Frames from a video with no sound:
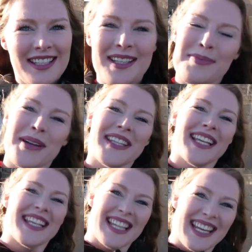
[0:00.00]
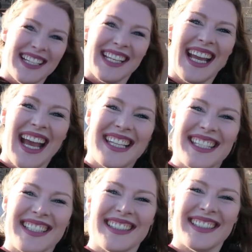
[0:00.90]
Just the princess and her
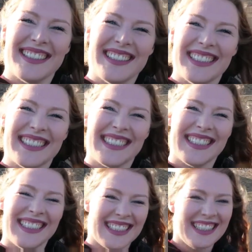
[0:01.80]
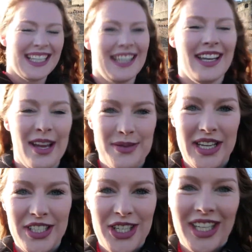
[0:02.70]
castle. I
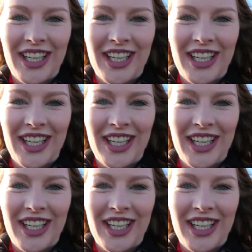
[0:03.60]
wish.